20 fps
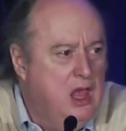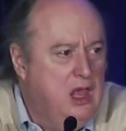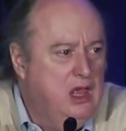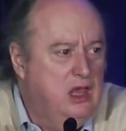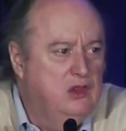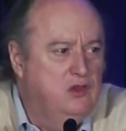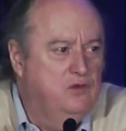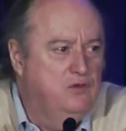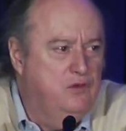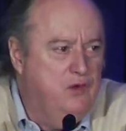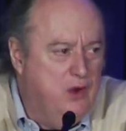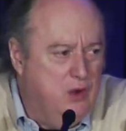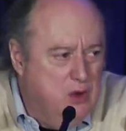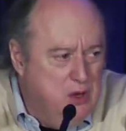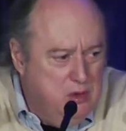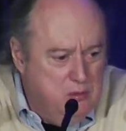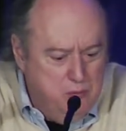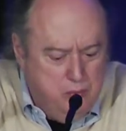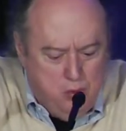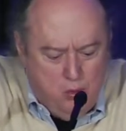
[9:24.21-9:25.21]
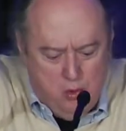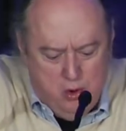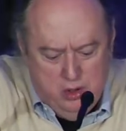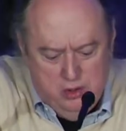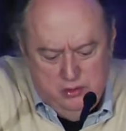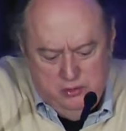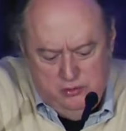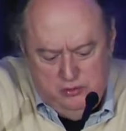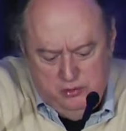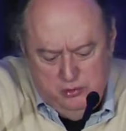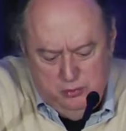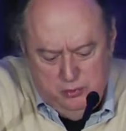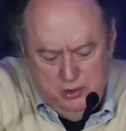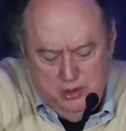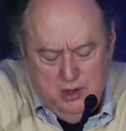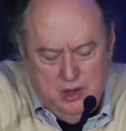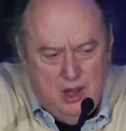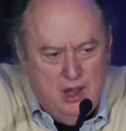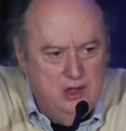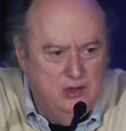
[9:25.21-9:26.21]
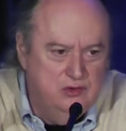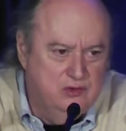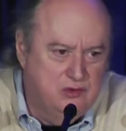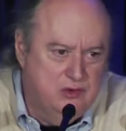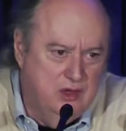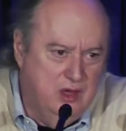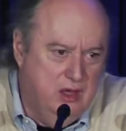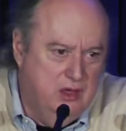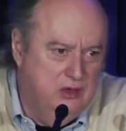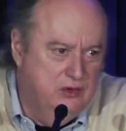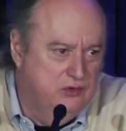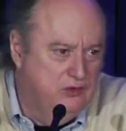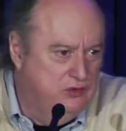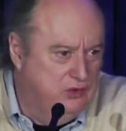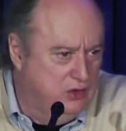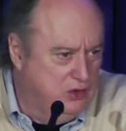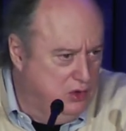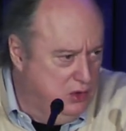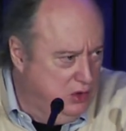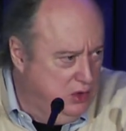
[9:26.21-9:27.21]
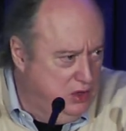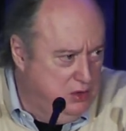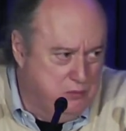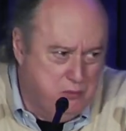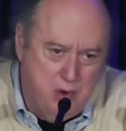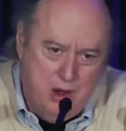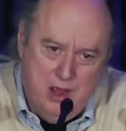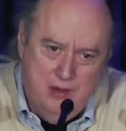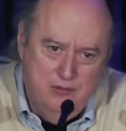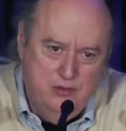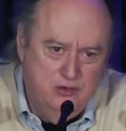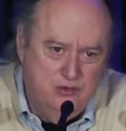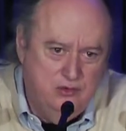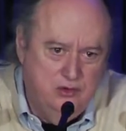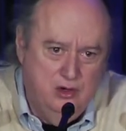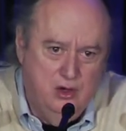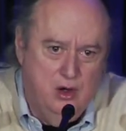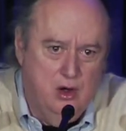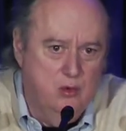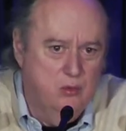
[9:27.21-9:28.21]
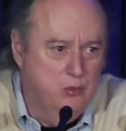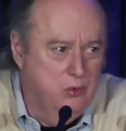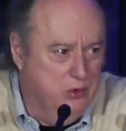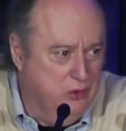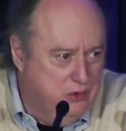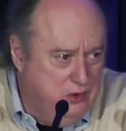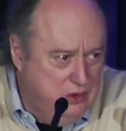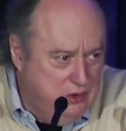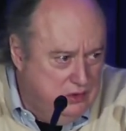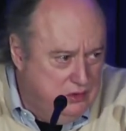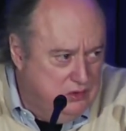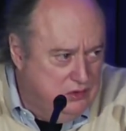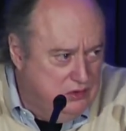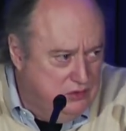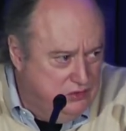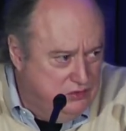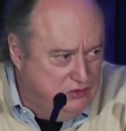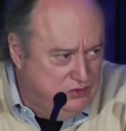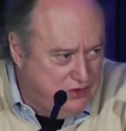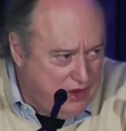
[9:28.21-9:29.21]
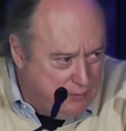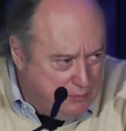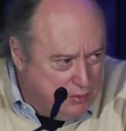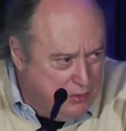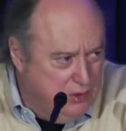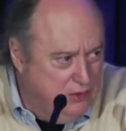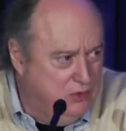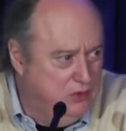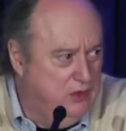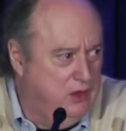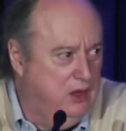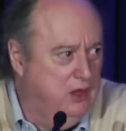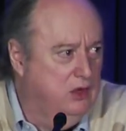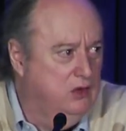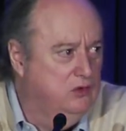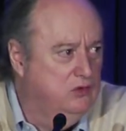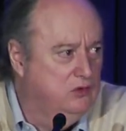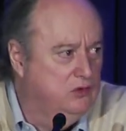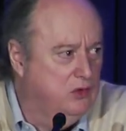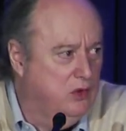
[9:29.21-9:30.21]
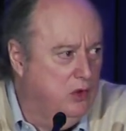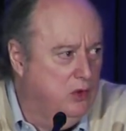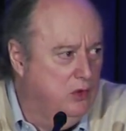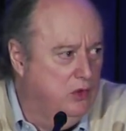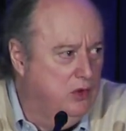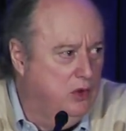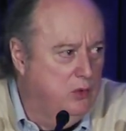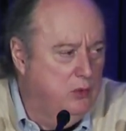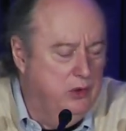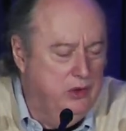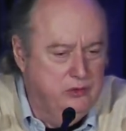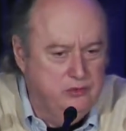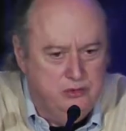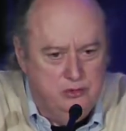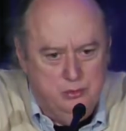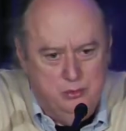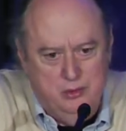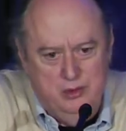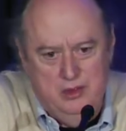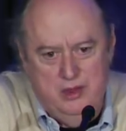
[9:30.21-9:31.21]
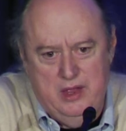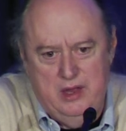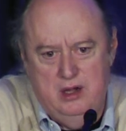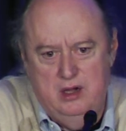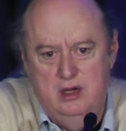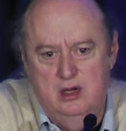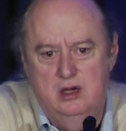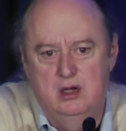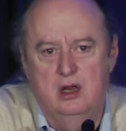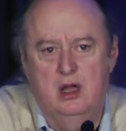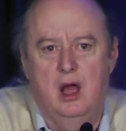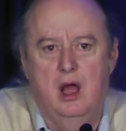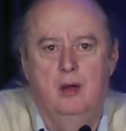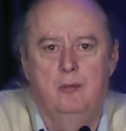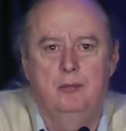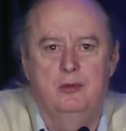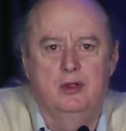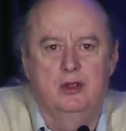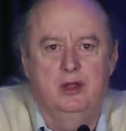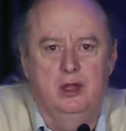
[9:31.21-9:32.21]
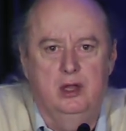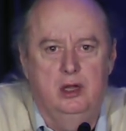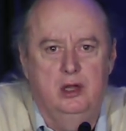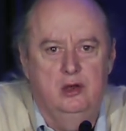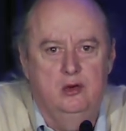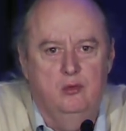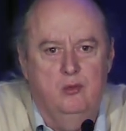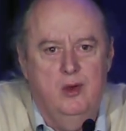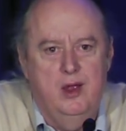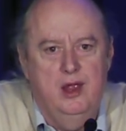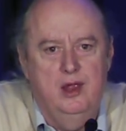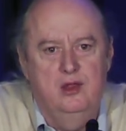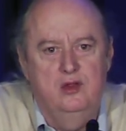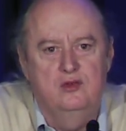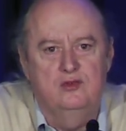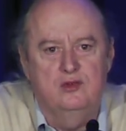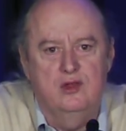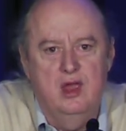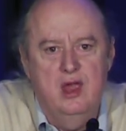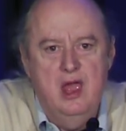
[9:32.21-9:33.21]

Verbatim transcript: It's very important to realize that security and privacy are really separate things, although interrelated in complicated ways,